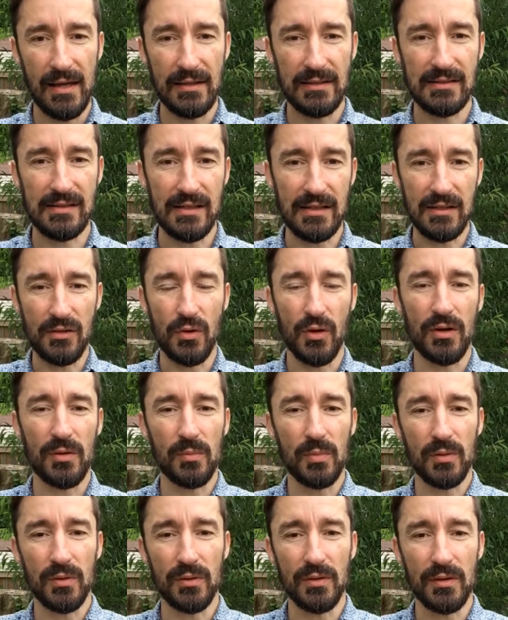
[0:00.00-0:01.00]
it's an
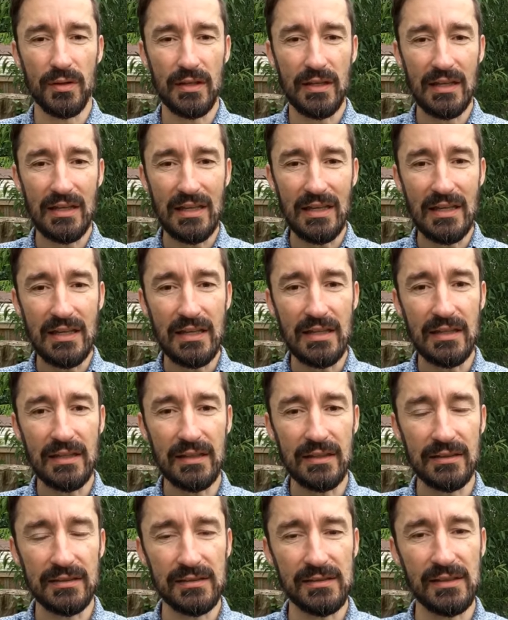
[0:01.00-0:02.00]
incredible
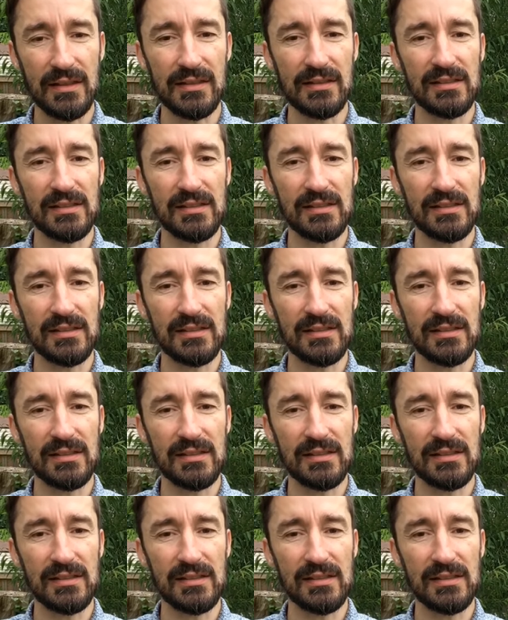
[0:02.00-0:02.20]
ease